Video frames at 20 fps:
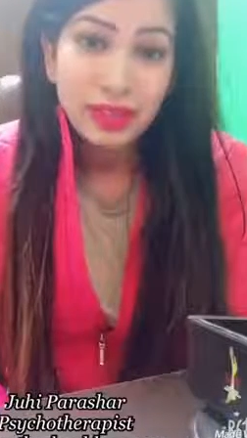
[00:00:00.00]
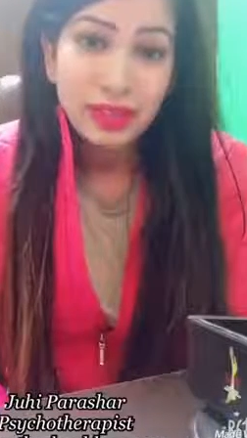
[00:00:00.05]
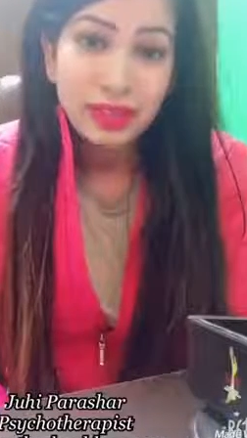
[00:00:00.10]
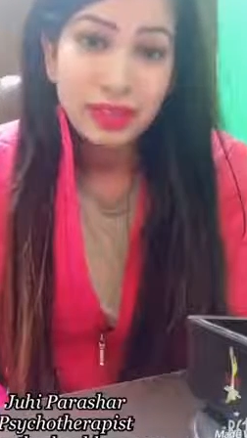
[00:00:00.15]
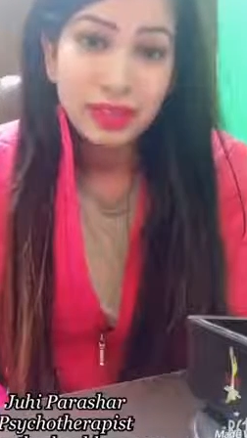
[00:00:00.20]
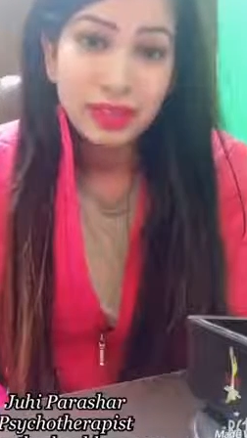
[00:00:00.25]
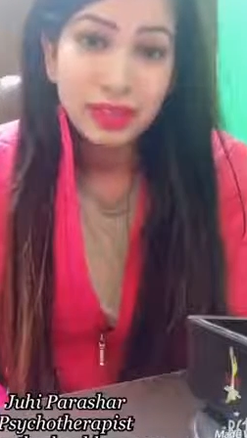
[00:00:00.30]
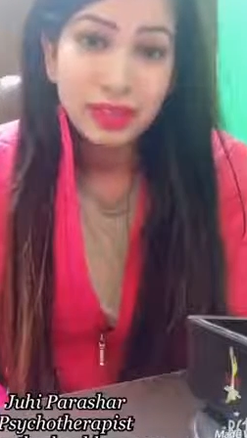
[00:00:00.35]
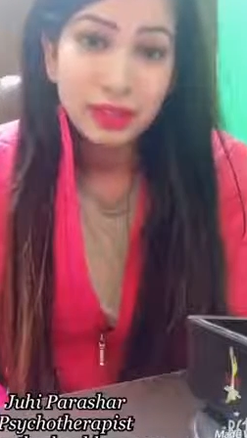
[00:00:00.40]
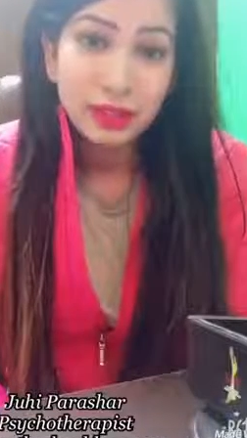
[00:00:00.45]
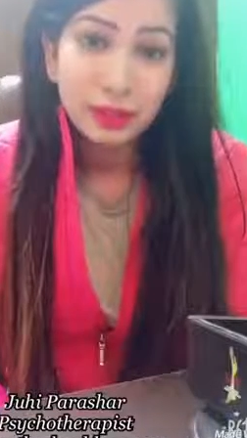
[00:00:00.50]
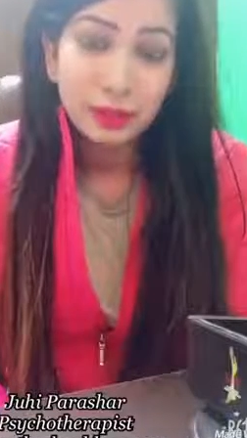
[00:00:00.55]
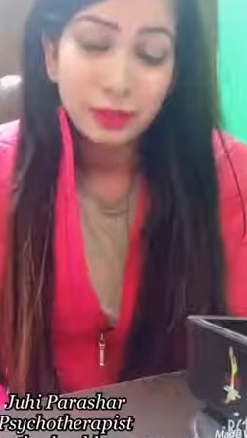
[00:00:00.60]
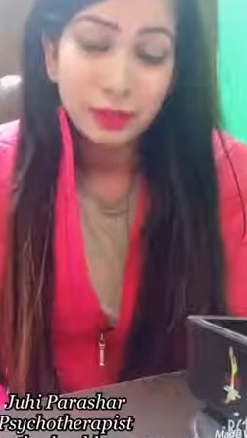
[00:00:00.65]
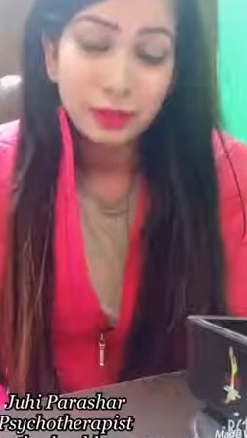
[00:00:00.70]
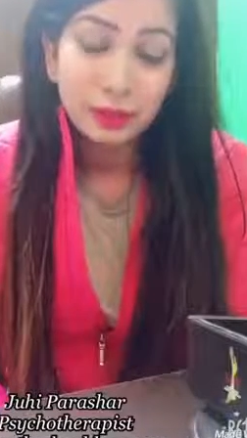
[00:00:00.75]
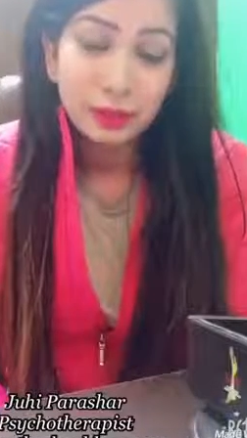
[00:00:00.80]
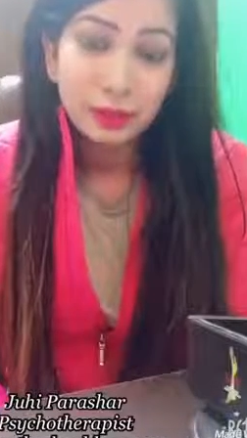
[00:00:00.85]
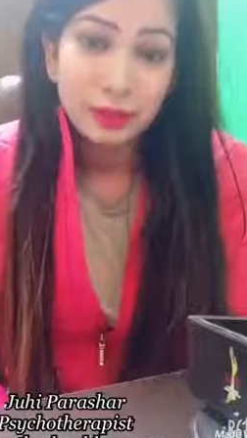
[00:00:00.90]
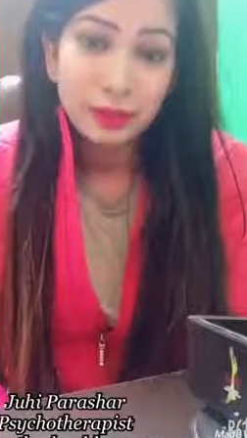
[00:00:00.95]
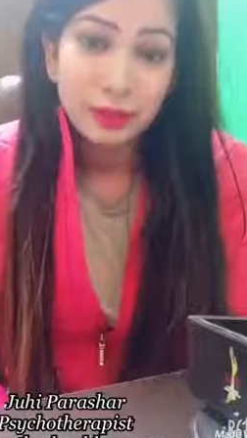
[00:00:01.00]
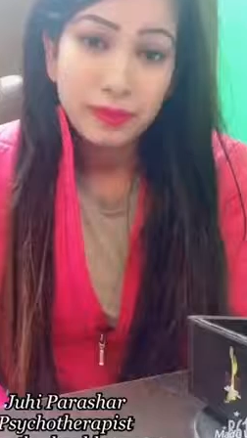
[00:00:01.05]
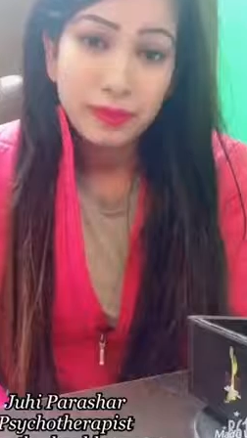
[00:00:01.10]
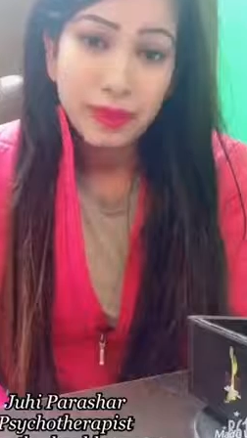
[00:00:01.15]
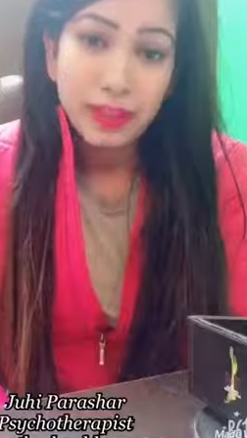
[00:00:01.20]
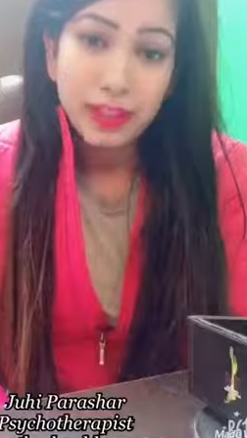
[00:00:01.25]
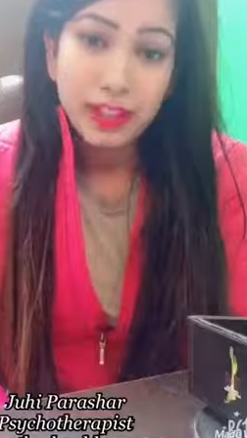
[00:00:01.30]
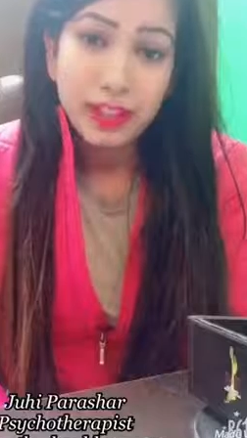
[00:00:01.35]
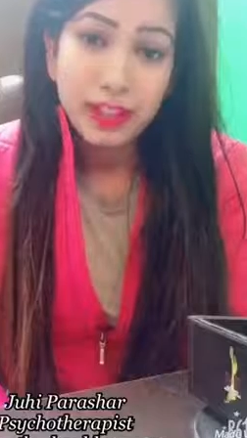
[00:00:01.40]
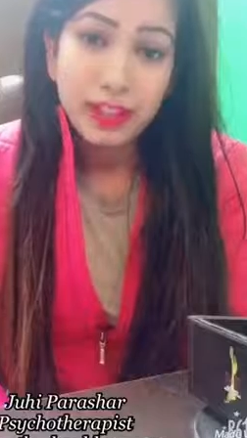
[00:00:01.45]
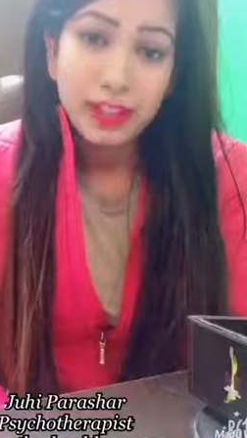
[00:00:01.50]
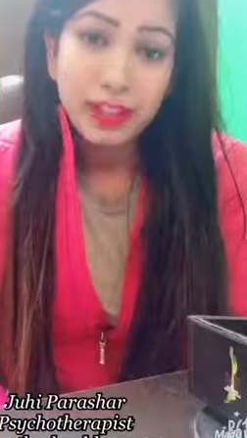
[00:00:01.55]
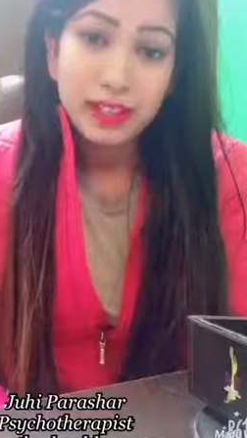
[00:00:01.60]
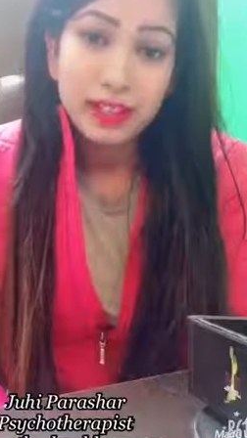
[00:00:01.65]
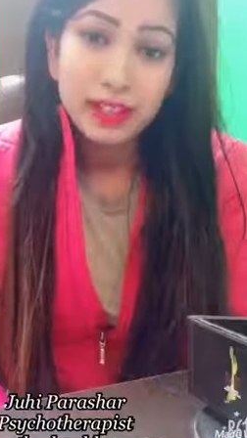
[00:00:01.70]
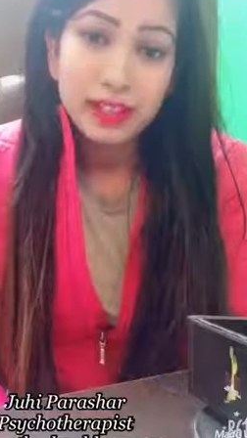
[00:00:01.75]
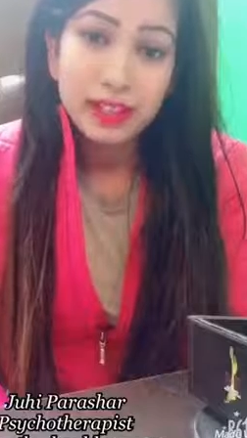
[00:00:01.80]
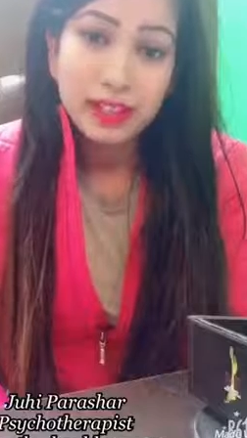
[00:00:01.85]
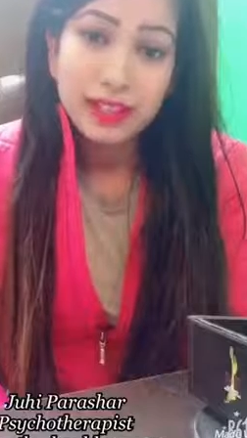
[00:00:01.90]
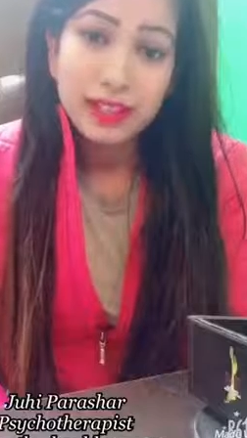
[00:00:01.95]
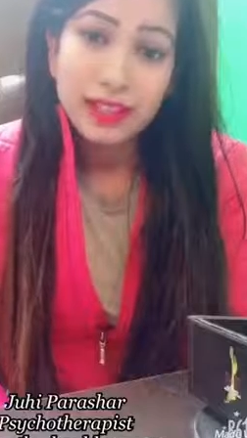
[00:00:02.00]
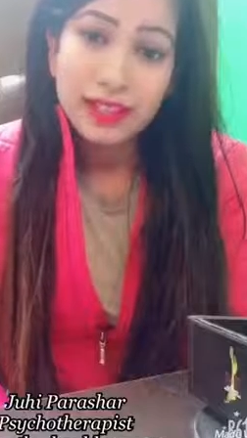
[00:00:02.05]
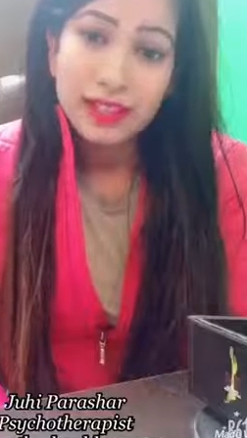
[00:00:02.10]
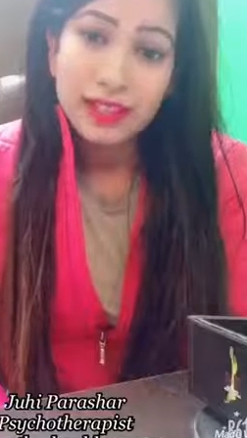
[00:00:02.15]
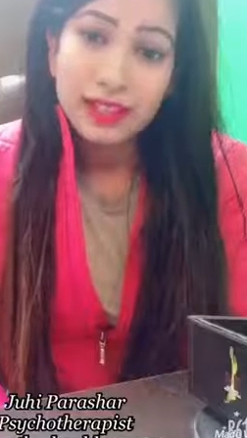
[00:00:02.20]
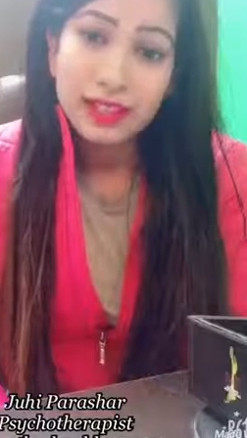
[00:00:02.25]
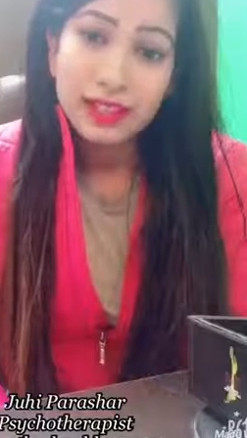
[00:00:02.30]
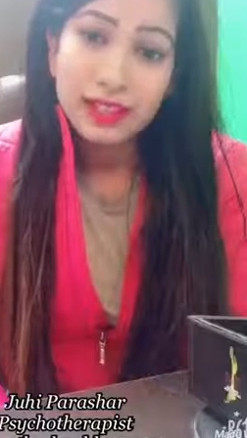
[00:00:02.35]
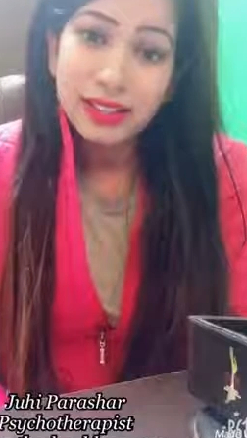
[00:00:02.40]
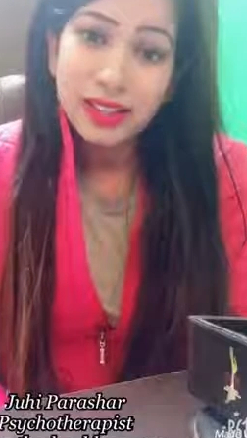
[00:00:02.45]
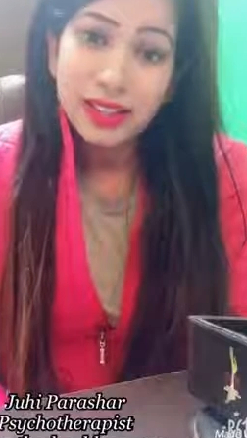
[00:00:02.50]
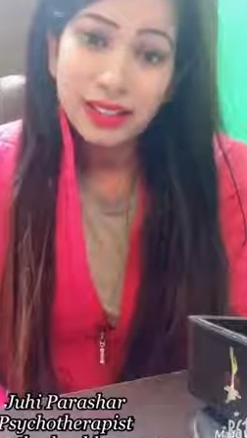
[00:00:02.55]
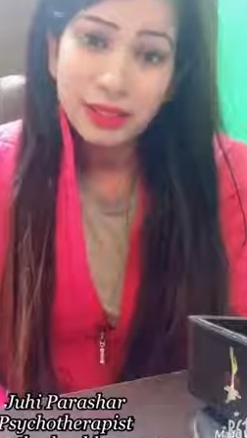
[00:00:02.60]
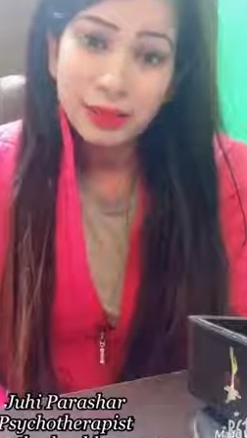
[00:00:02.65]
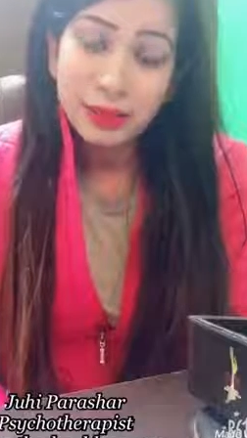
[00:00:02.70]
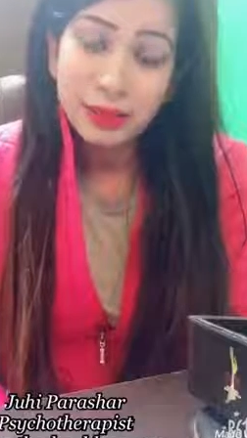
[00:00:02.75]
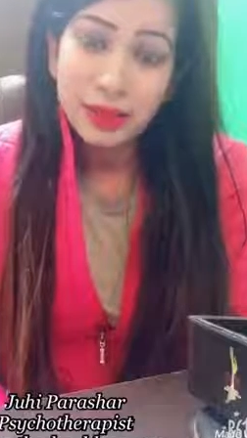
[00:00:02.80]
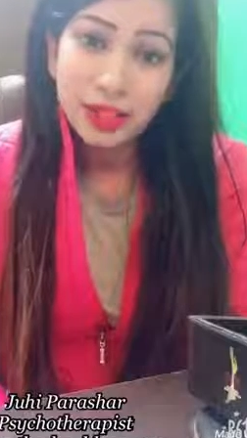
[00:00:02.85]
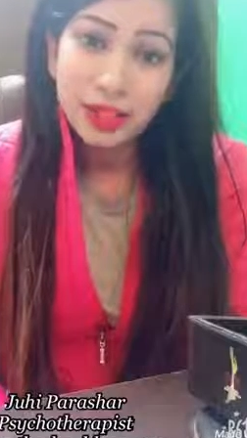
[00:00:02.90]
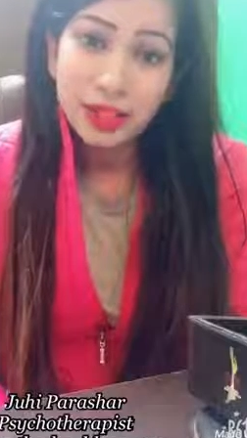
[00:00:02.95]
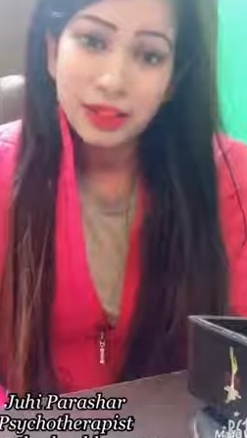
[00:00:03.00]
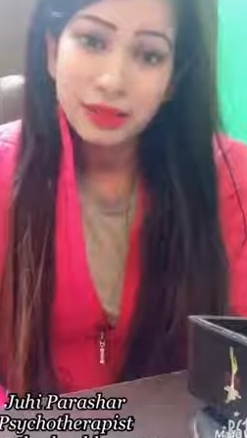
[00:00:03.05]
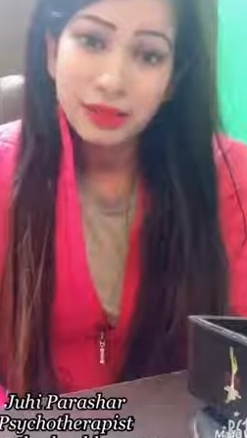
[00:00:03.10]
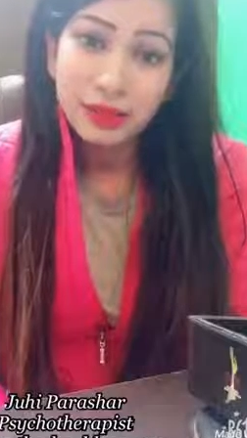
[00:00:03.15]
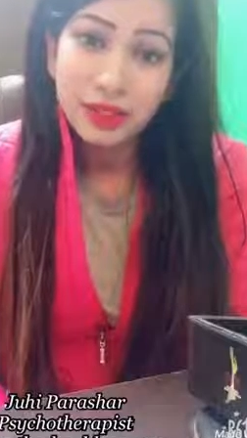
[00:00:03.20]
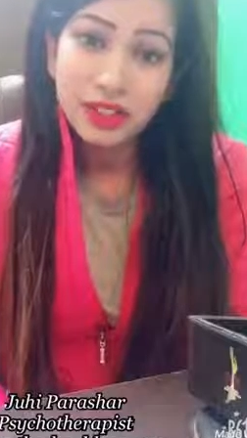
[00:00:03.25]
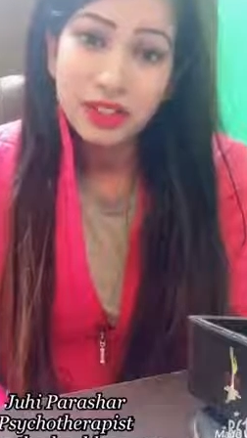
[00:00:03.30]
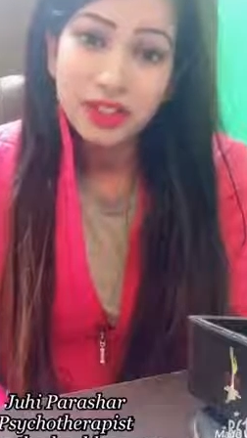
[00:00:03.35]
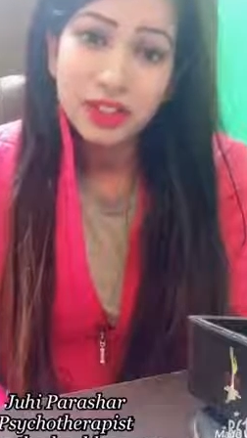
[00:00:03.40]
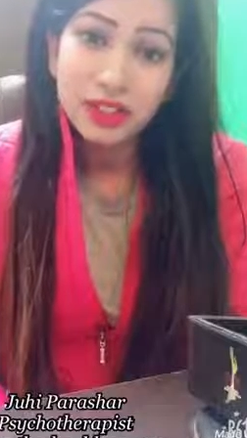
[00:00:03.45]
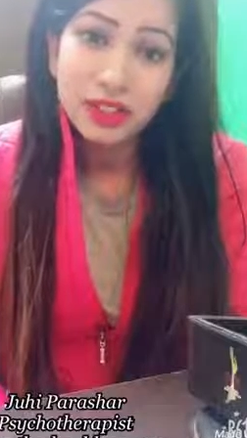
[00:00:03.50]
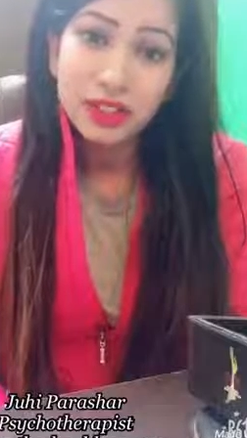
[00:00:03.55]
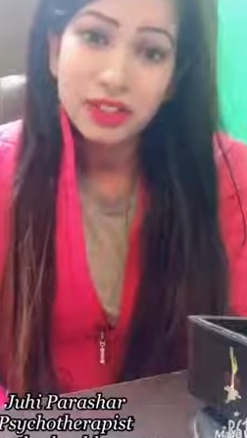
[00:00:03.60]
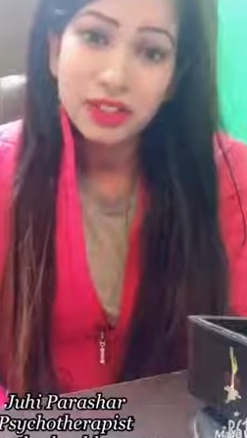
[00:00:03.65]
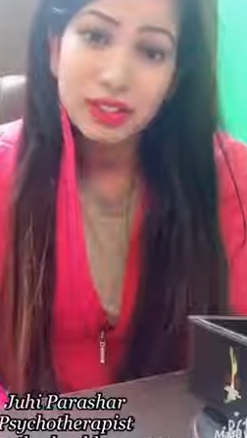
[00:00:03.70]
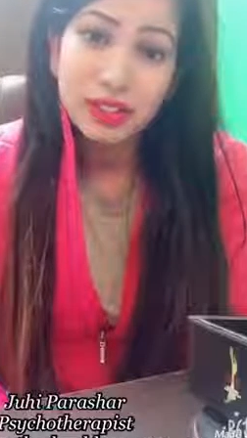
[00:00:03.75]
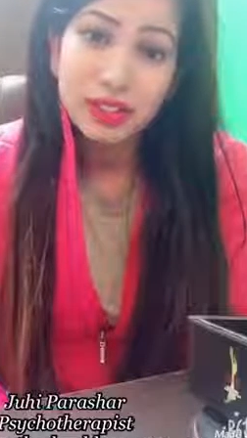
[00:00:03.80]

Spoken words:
So there is a therapy which